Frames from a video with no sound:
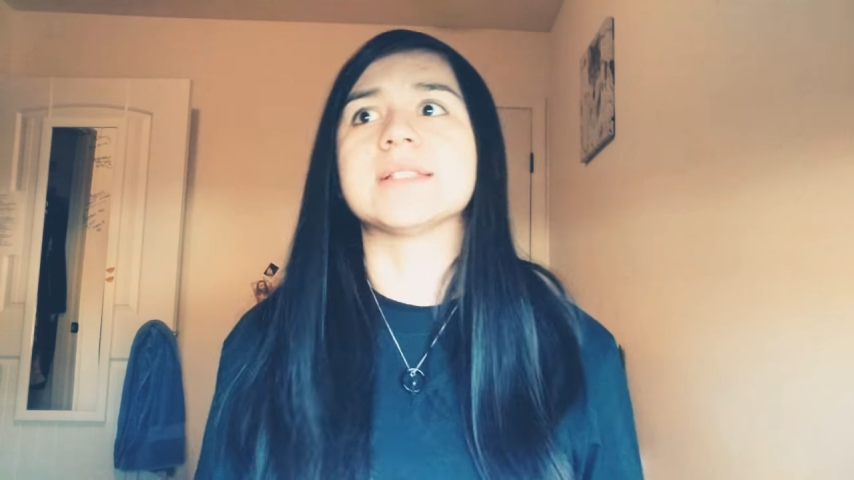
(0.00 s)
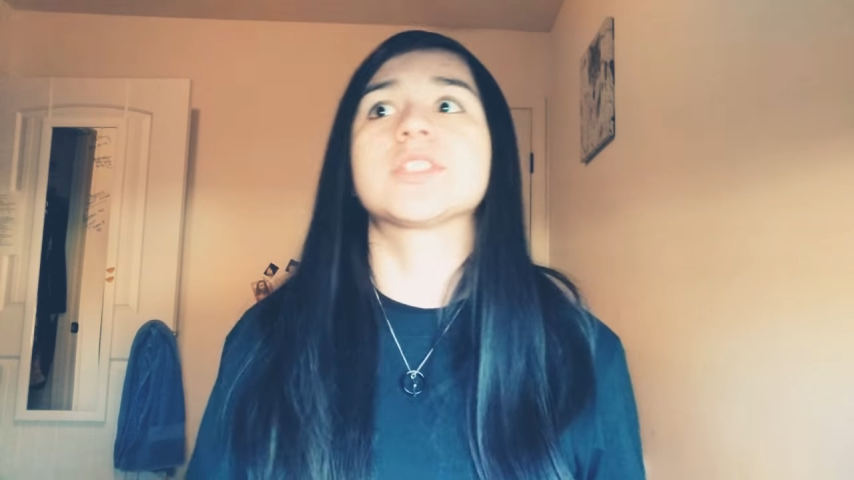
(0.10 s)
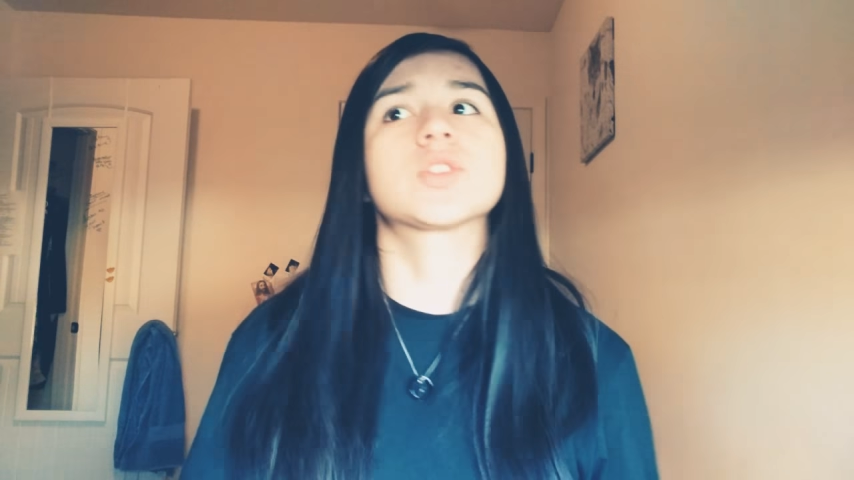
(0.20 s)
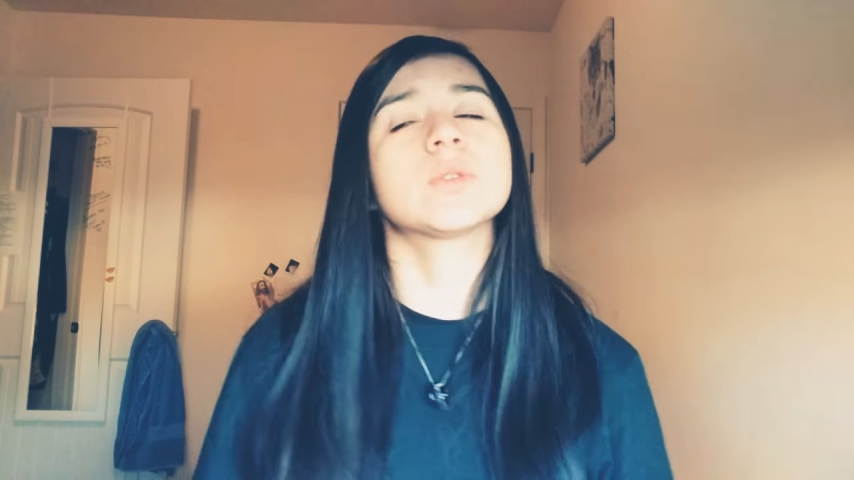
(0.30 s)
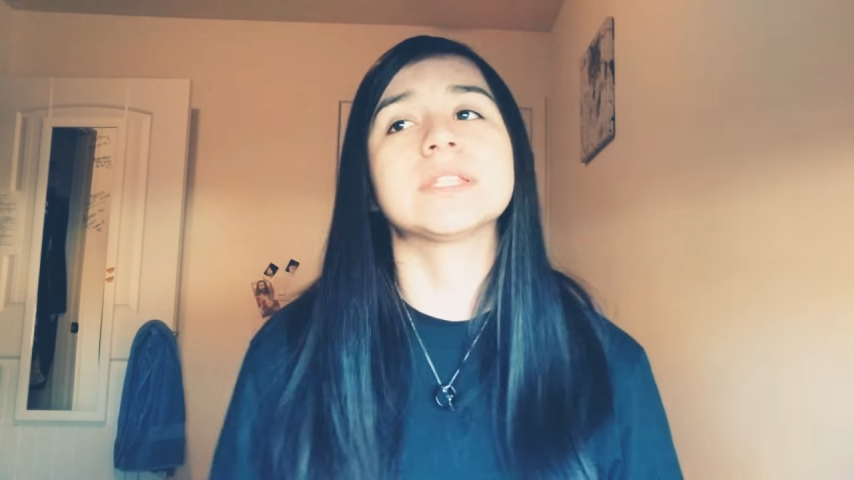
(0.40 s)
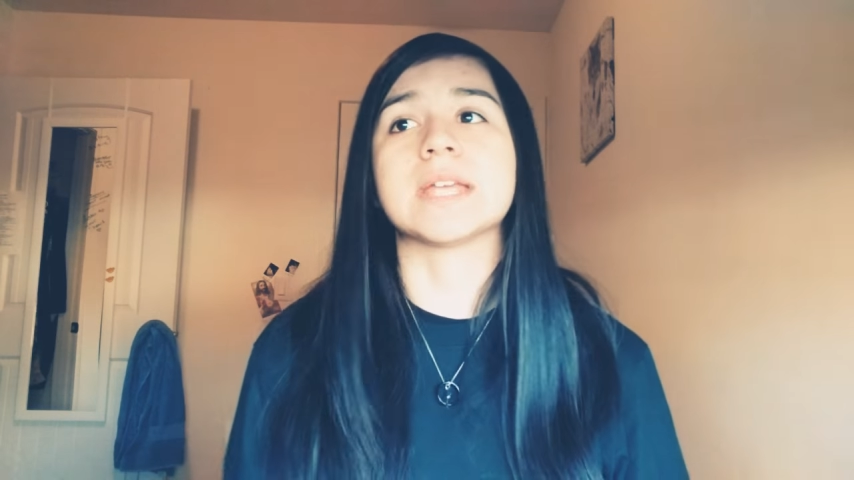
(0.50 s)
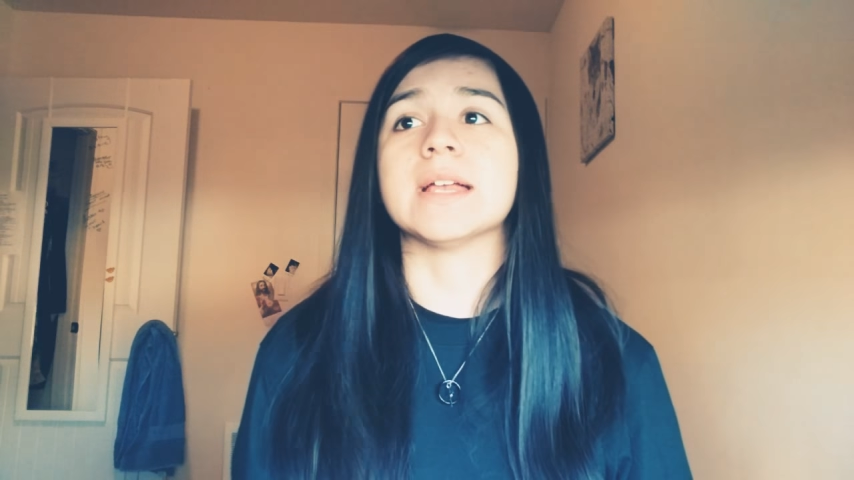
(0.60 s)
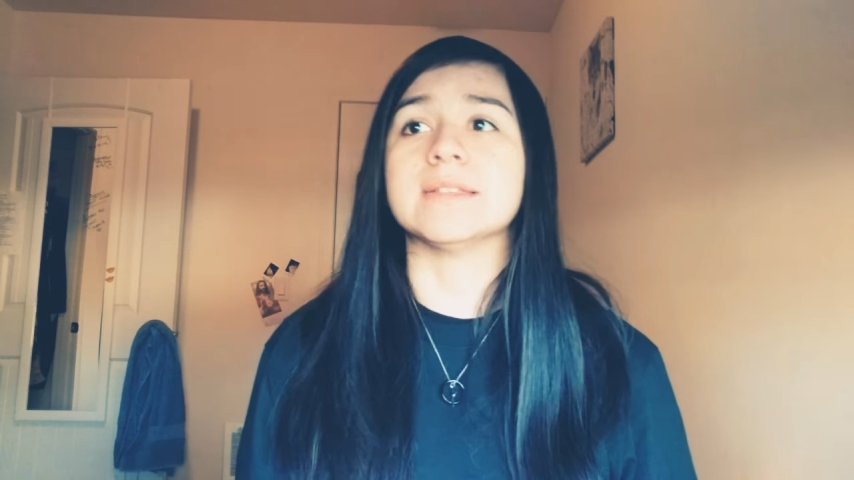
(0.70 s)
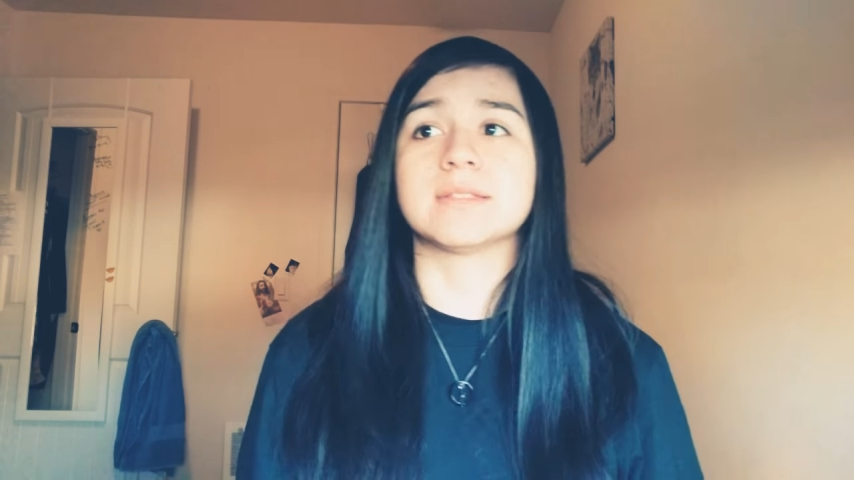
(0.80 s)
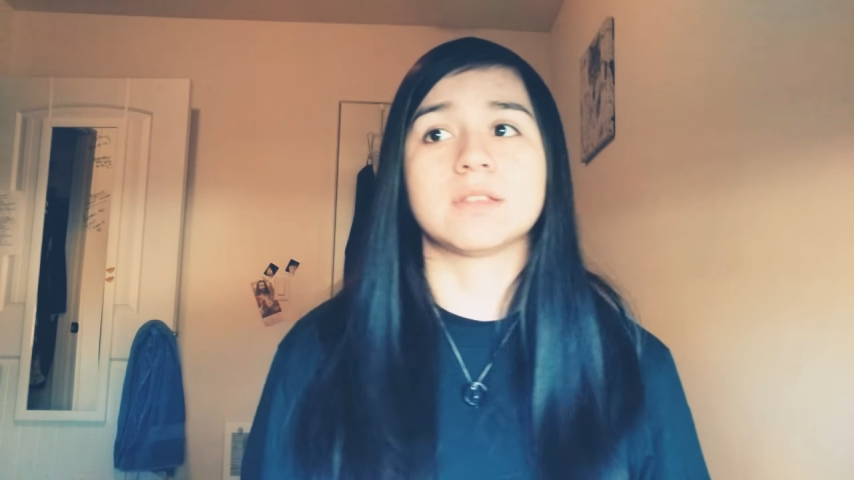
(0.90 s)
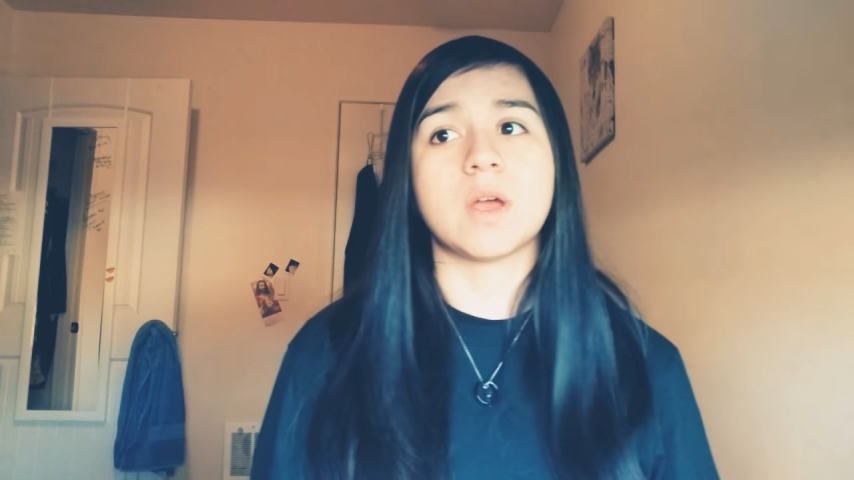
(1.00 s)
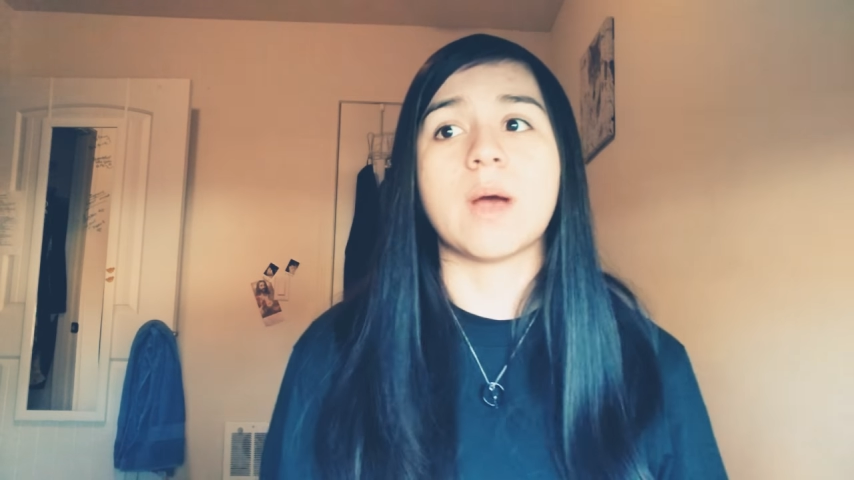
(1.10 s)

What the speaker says: It truly does. You know,